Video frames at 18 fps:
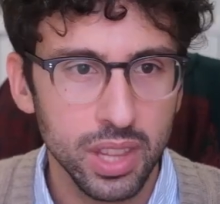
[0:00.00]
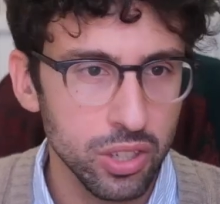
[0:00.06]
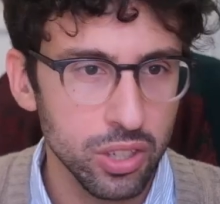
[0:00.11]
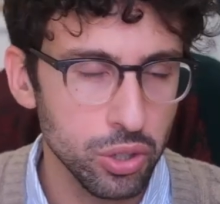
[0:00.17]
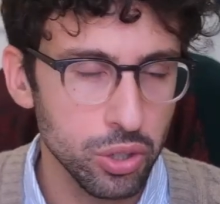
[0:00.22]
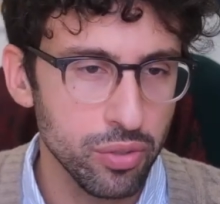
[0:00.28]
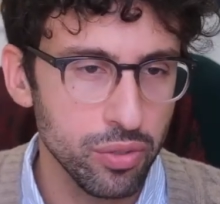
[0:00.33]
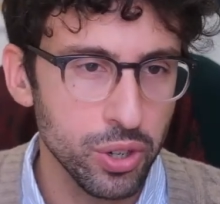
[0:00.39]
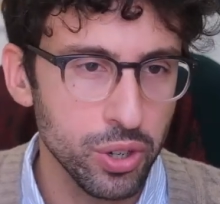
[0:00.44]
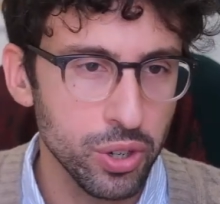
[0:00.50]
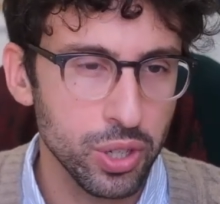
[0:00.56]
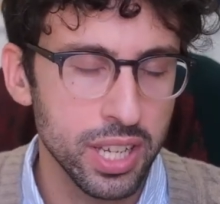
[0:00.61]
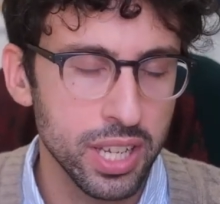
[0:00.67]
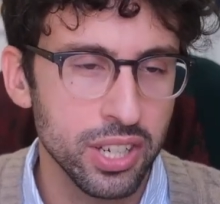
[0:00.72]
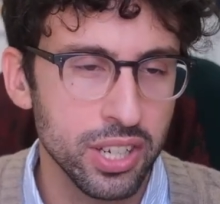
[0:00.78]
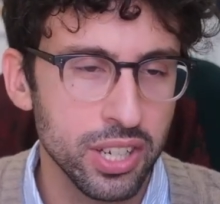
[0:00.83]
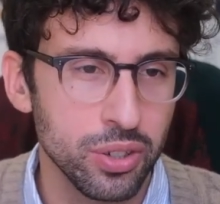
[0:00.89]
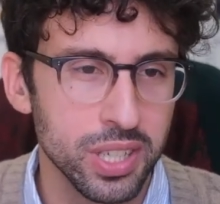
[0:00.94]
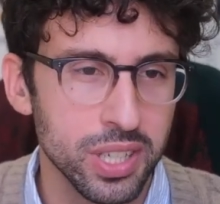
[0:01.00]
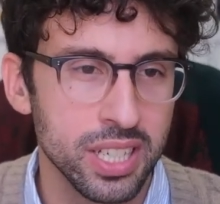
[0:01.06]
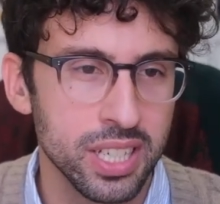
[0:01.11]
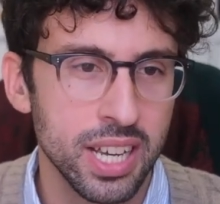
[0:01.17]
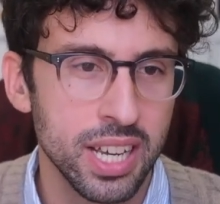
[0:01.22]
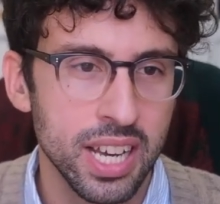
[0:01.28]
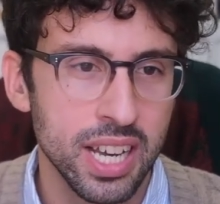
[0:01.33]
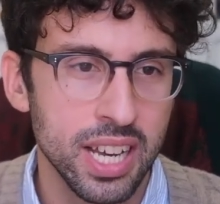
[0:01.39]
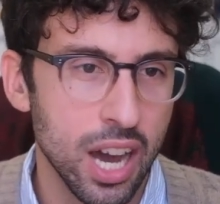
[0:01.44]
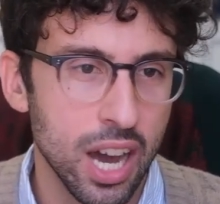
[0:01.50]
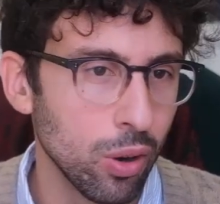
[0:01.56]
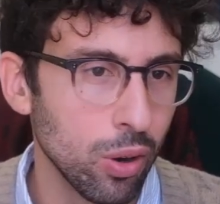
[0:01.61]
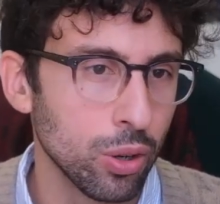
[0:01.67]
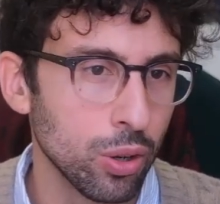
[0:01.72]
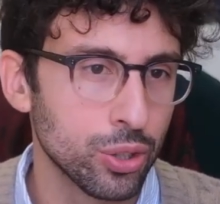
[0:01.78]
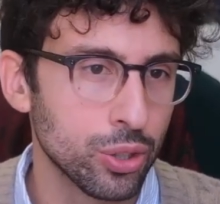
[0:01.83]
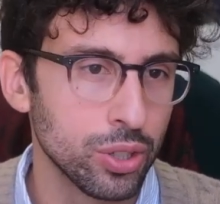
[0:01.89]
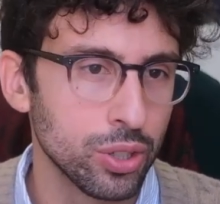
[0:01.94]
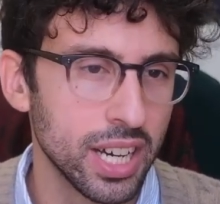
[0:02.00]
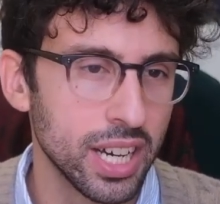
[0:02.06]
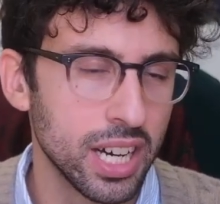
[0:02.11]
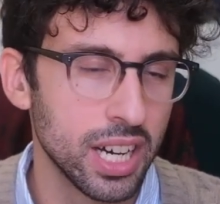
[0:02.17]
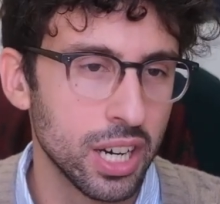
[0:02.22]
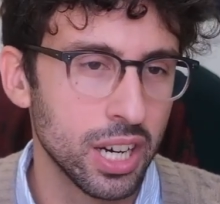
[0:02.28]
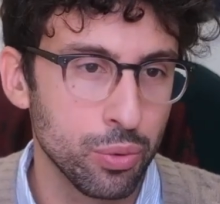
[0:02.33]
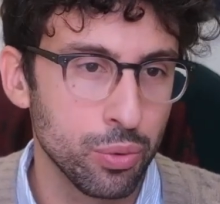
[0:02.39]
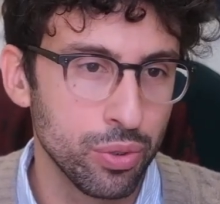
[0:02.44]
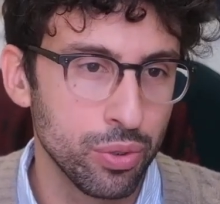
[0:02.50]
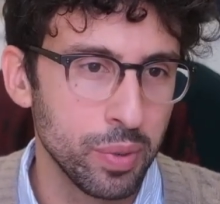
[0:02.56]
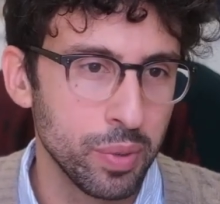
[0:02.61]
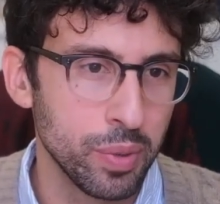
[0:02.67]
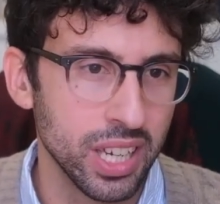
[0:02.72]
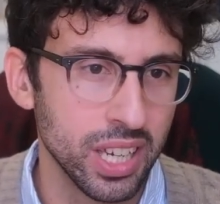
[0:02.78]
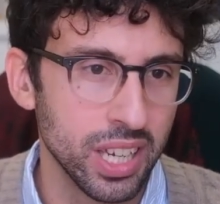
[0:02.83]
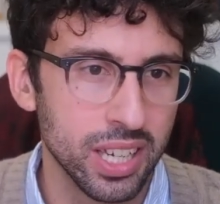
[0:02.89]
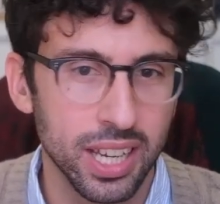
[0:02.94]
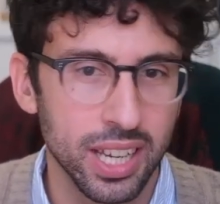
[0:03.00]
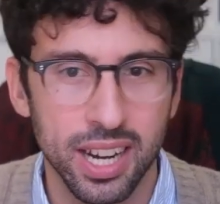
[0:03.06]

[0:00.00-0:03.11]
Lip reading: So the first issue is, how long should a review be?